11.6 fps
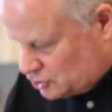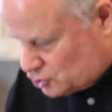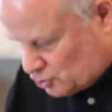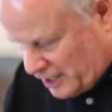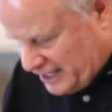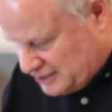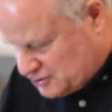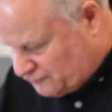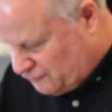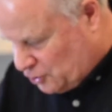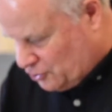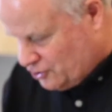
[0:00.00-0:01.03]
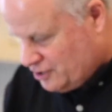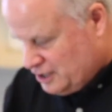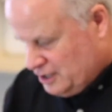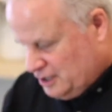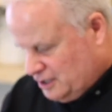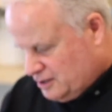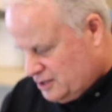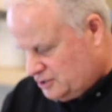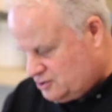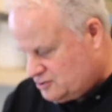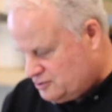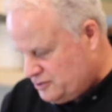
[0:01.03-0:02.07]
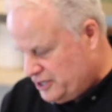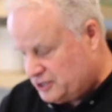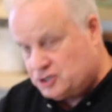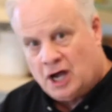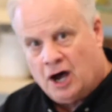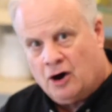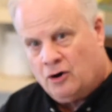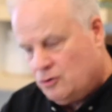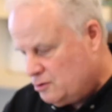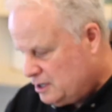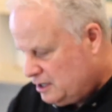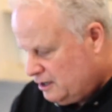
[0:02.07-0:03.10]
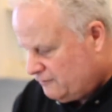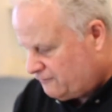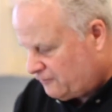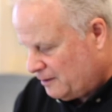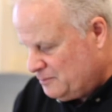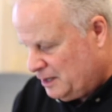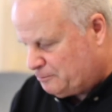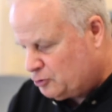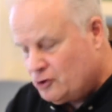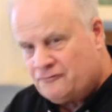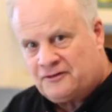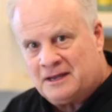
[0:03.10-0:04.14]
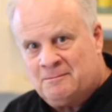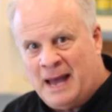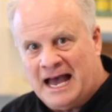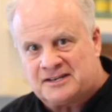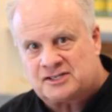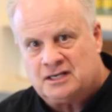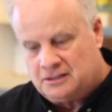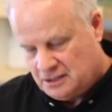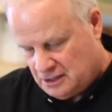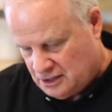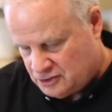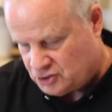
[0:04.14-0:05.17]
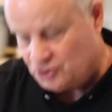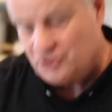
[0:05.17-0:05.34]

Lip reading: transfer the dough from the proofing basket to